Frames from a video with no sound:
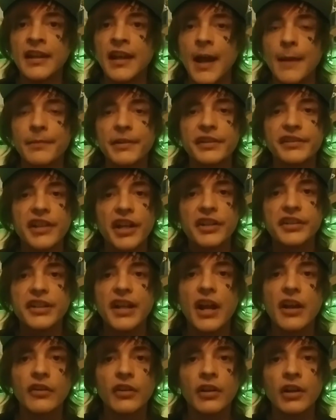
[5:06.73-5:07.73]
I'm going to touch
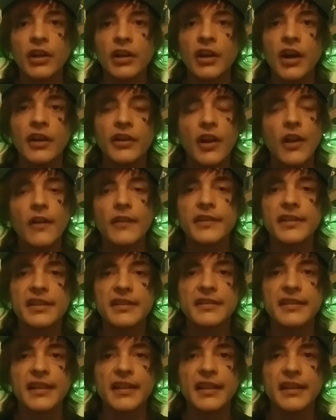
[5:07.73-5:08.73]
down on all of
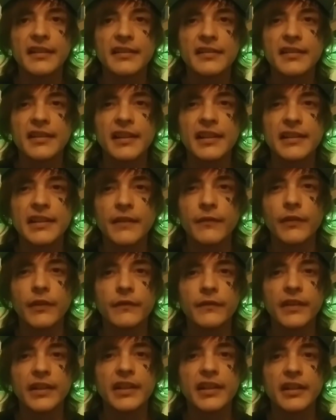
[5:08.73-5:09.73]
these things in different
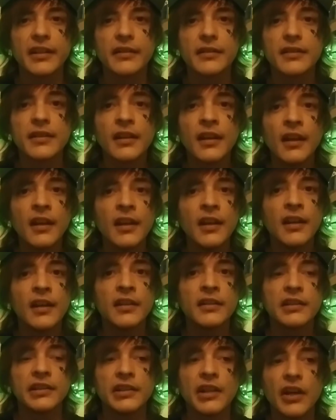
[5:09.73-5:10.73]
videos.
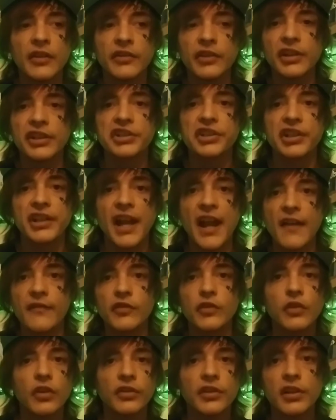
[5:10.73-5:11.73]
They're each going to have
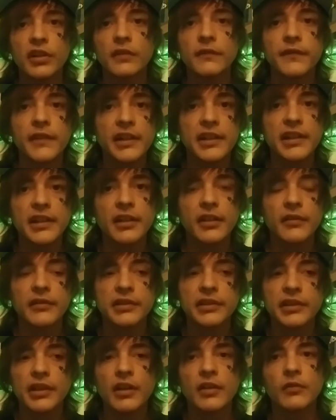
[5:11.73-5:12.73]
their own little video,
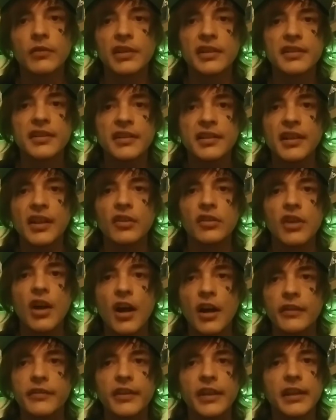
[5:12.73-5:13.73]
where it's a
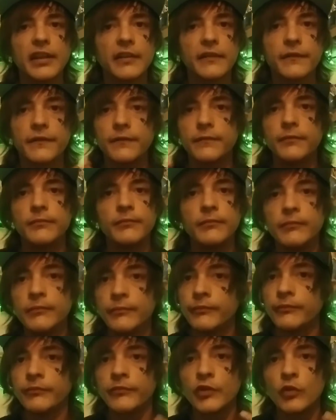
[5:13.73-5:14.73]
long thing of
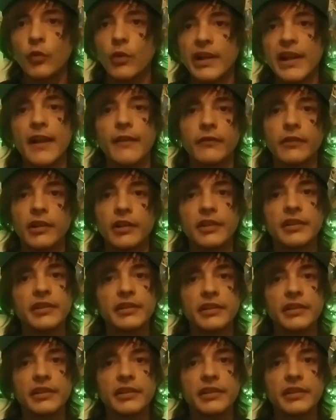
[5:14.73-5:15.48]
whatever.